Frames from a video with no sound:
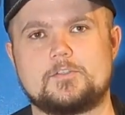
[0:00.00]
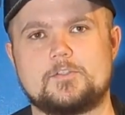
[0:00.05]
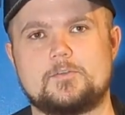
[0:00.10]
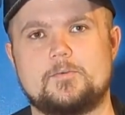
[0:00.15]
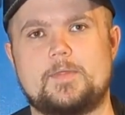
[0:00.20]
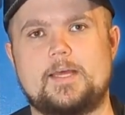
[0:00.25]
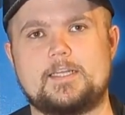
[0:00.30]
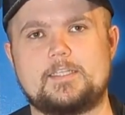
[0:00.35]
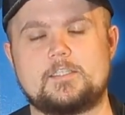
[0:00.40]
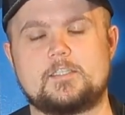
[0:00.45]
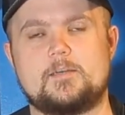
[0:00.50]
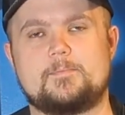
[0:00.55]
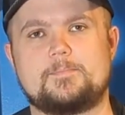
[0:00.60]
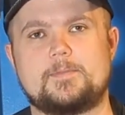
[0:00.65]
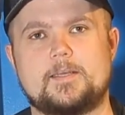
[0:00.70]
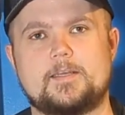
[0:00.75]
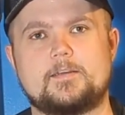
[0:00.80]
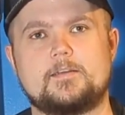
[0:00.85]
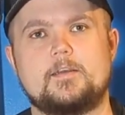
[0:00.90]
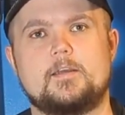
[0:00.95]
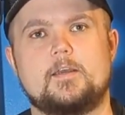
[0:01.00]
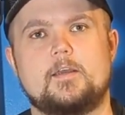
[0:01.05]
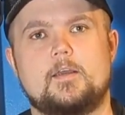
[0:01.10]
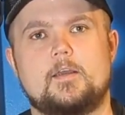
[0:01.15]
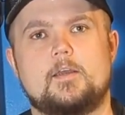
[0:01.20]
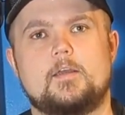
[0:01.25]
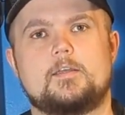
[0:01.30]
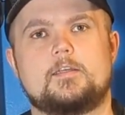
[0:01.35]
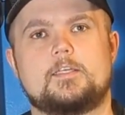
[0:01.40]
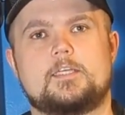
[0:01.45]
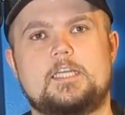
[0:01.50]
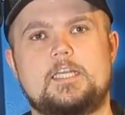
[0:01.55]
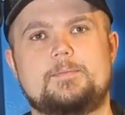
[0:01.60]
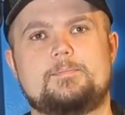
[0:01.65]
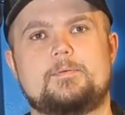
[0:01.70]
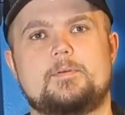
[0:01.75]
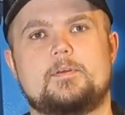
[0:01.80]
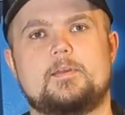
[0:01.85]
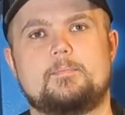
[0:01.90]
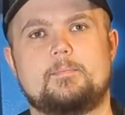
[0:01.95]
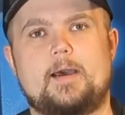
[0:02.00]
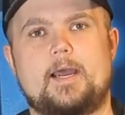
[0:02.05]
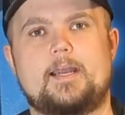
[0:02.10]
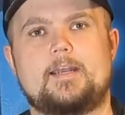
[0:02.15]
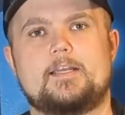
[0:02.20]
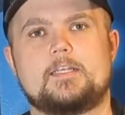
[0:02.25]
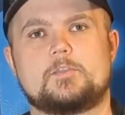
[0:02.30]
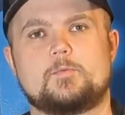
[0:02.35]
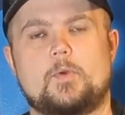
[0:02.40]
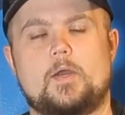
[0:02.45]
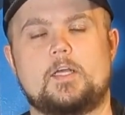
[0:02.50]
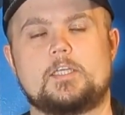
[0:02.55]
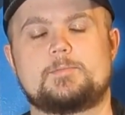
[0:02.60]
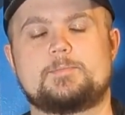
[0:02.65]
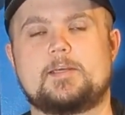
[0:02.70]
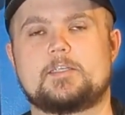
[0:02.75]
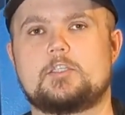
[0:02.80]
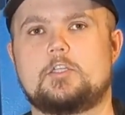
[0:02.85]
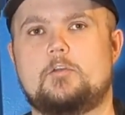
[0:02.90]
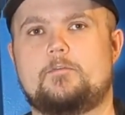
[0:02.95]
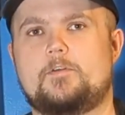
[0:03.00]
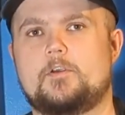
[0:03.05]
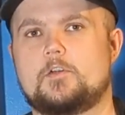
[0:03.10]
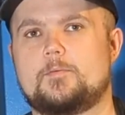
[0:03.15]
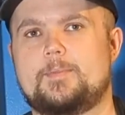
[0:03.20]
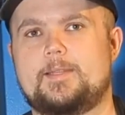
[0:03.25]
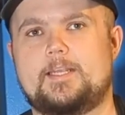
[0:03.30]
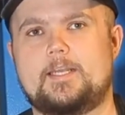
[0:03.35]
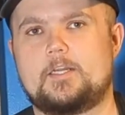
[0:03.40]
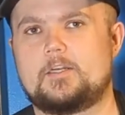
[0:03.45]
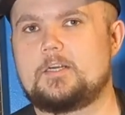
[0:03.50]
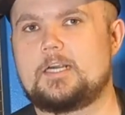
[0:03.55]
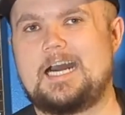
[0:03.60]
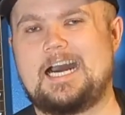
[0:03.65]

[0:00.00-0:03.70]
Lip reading: So that's something to keep in mind as well, especially if you're a beginner.